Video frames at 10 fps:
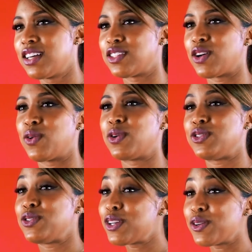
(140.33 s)
So
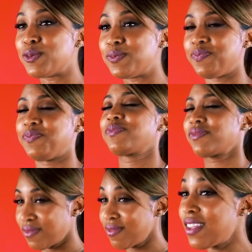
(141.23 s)
what you do
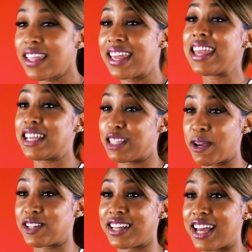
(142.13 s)

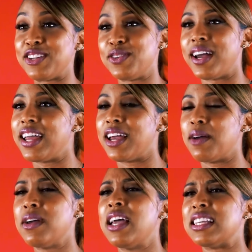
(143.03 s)
especially at 2 a.m.,